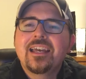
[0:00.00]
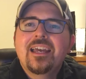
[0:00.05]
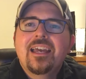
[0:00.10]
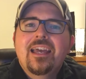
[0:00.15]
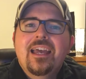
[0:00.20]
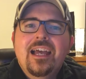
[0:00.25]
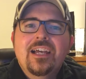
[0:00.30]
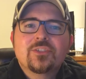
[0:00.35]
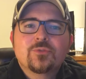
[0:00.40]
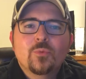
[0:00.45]

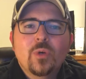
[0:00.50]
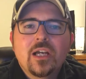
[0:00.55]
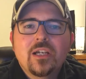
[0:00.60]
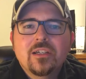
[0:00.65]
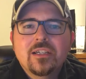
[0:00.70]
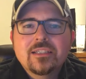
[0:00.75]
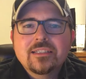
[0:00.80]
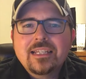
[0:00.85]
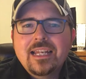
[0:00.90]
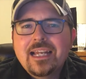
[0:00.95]
as well
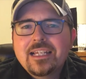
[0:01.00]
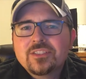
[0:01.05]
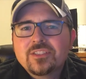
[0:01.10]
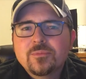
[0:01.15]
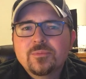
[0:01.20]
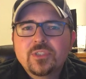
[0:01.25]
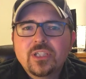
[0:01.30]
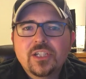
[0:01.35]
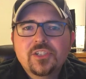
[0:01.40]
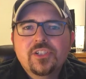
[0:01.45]
as it has
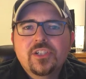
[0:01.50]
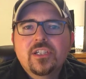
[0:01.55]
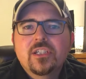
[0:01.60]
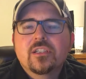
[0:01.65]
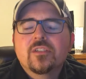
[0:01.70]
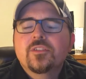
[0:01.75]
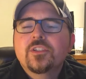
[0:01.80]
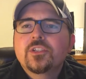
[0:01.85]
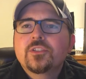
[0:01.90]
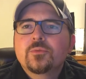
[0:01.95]
some touching
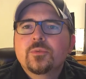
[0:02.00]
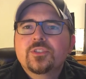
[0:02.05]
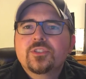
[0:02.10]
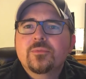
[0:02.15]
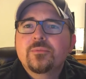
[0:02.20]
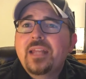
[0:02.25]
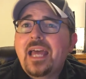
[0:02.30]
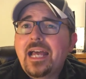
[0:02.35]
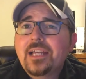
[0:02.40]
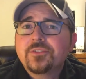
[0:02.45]
interviews with
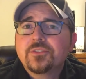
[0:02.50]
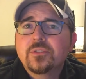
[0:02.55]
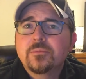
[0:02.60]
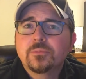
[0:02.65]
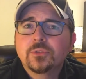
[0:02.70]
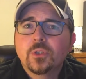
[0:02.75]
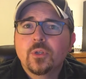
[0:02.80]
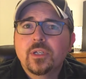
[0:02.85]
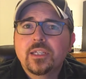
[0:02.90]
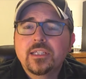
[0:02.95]
some NASA
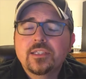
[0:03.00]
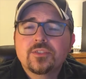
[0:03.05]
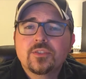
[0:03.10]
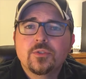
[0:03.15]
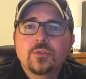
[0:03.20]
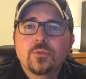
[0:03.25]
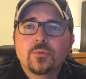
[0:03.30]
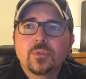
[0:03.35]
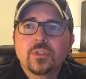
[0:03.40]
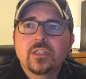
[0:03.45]
employees
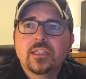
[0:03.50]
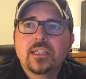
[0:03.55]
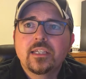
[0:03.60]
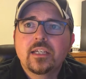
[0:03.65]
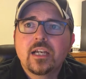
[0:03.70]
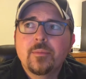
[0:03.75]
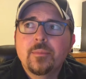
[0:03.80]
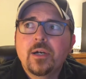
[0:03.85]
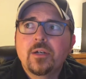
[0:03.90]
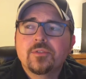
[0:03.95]
who really
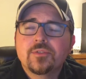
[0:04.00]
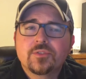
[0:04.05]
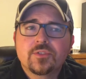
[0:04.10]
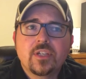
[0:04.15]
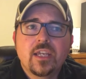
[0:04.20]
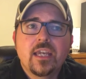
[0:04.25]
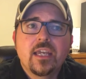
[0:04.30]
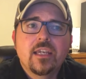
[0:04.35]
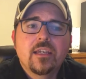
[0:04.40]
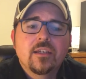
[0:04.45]
come out and
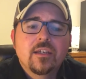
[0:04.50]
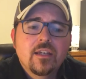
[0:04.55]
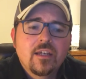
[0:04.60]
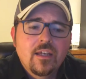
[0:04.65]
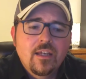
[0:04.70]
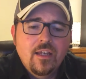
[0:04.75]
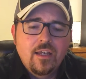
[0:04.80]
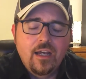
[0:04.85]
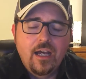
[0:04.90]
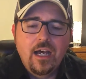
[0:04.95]
say
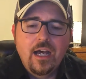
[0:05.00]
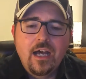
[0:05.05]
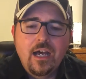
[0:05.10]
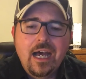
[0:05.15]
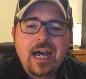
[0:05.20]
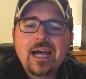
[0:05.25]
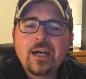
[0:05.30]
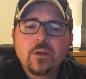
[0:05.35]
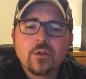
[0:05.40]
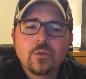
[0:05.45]

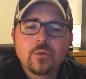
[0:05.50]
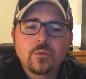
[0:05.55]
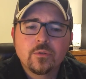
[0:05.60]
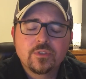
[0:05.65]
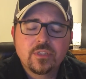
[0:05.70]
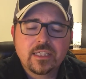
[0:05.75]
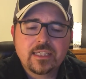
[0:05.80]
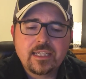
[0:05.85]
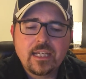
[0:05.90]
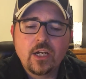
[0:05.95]
how
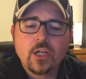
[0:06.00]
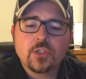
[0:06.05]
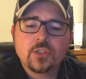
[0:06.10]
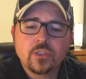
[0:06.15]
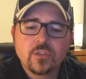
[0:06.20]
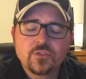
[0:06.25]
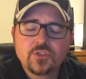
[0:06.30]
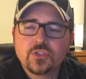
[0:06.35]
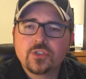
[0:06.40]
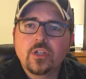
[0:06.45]
the
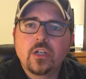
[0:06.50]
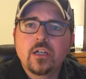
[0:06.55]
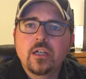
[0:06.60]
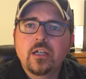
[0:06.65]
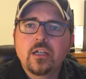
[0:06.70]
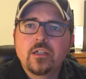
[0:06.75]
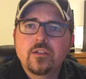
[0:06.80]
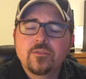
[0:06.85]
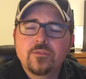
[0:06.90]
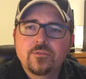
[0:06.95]
character of
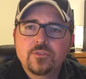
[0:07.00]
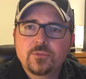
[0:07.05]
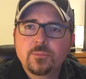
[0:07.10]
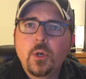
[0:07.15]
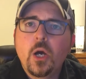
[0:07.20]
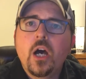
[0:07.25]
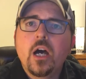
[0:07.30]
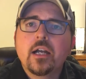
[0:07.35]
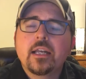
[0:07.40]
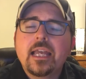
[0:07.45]

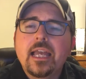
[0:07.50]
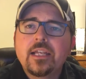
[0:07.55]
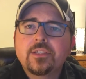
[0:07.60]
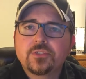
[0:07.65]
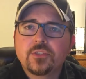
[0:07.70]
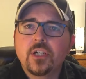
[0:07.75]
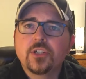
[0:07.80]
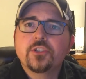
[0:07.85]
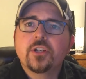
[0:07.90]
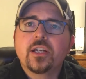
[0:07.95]
Spock and
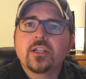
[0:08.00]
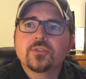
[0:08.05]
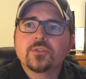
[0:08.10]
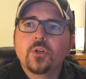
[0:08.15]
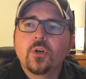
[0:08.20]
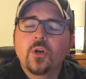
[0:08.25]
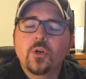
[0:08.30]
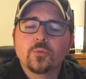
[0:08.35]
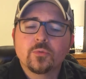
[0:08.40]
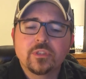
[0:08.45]
Star Trek as a
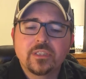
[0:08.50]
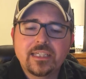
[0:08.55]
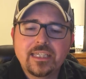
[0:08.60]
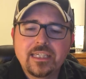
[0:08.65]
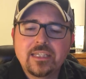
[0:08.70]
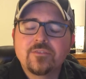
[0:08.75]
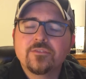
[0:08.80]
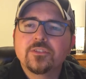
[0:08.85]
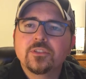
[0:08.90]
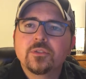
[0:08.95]
whole really
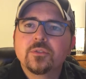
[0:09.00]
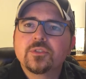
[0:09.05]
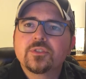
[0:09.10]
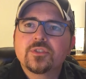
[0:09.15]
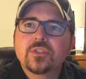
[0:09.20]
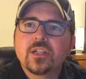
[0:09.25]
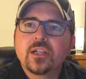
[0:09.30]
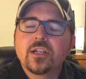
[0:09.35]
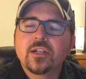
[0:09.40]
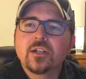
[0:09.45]
influenced
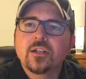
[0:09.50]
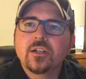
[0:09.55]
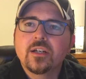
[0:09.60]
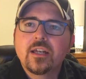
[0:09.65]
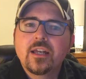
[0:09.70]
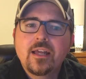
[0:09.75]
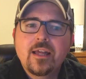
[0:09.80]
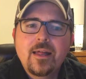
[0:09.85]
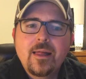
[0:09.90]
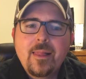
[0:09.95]
their
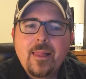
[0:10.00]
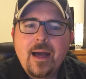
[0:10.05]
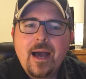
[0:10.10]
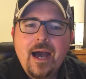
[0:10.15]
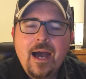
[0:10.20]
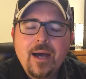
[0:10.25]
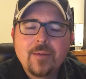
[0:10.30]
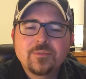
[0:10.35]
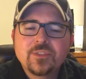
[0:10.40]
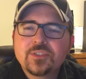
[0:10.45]

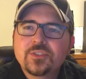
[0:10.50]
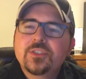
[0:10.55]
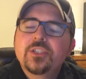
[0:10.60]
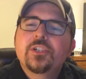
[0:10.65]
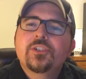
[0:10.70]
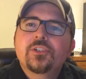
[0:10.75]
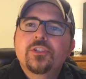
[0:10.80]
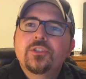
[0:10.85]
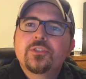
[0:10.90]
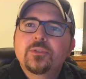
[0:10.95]

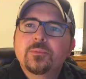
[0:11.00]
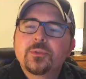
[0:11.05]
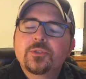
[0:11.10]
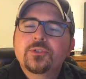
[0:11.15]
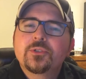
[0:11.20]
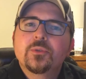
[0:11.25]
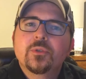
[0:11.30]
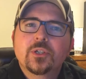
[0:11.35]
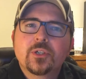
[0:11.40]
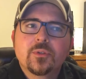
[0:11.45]
decision to
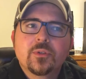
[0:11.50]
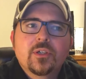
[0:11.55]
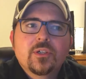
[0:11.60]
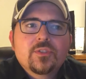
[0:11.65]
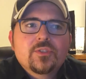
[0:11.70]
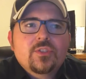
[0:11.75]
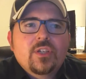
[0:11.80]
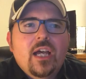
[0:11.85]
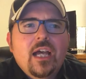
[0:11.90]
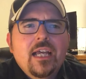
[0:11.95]
pursue a career in
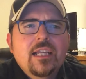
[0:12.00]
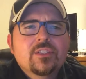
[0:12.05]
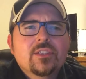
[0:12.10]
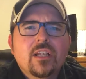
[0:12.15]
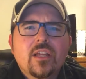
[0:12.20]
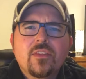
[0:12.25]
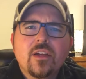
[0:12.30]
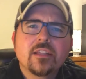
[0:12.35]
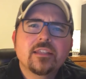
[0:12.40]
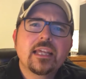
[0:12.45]
science.
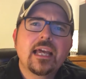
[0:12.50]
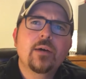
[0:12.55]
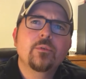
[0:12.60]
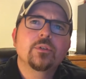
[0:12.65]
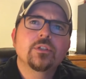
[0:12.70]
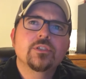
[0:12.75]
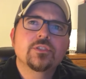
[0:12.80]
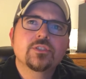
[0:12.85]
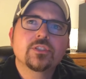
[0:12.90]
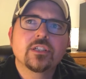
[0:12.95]
And I thought that
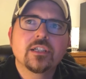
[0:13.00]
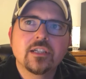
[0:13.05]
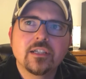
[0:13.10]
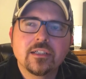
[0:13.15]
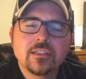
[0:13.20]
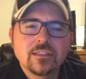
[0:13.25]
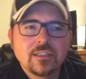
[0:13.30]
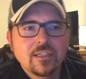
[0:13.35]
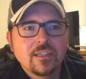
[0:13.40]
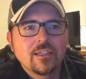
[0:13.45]
was
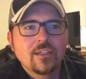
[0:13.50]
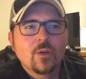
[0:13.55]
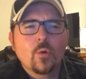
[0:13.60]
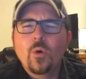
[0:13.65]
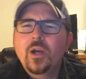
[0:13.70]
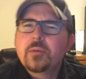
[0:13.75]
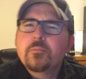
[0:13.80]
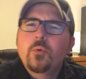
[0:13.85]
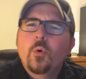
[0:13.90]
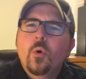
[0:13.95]

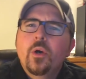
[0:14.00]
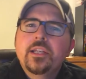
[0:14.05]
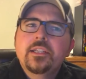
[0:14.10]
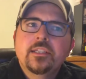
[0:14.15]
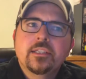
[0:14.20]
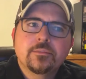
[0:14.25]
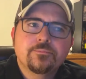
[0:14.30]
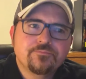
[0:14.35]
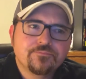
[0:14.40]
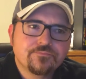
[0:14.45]
quite poignant.